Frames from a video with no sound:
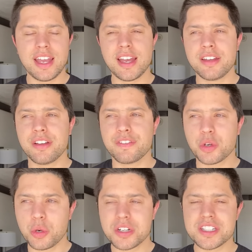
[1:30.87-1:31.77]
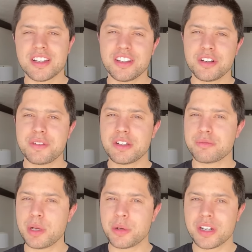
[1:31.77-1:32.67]
and of course, a little bit
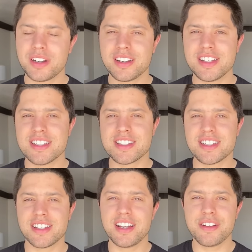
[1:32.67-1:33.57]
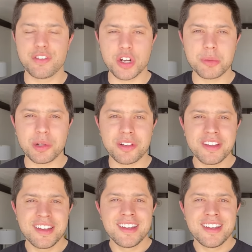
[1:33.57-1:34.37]
of poker is unavoidable.